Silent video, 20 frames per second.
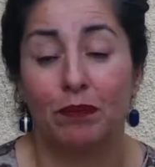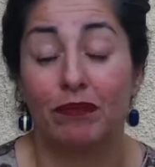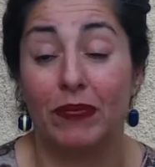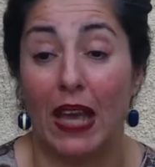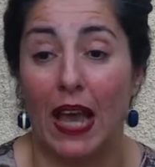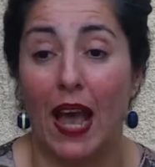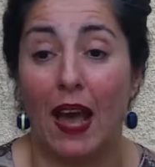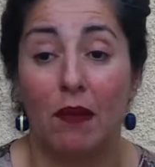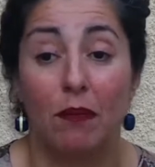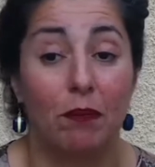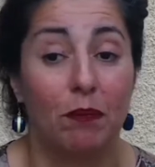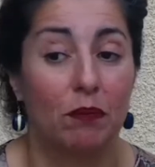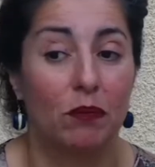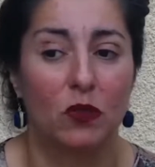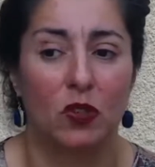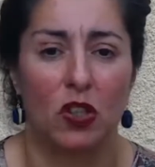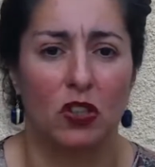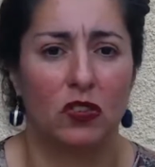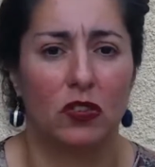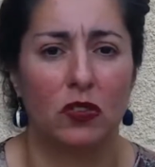They have
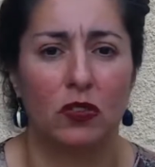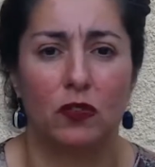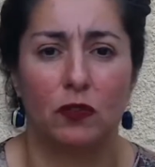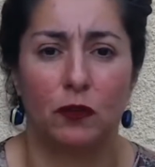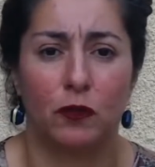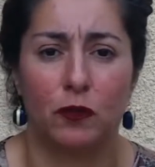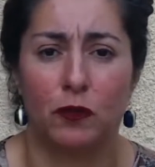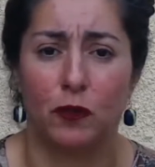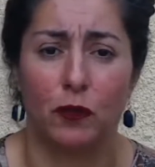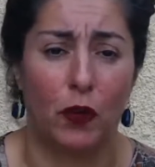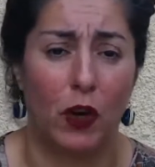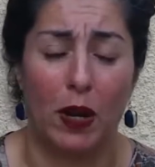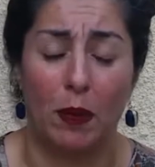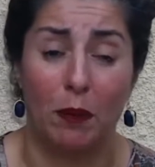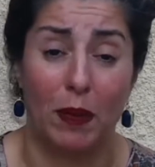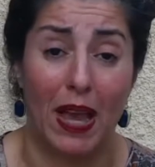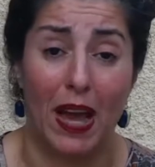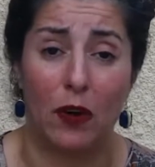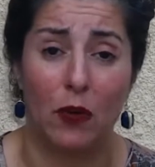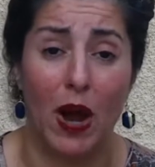just fooling
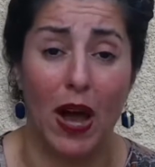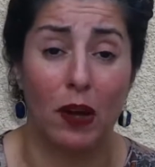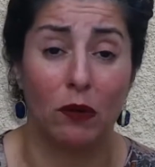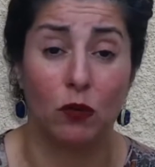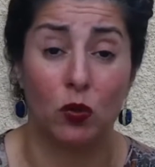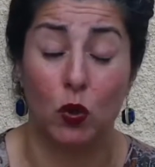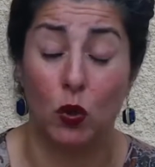me around.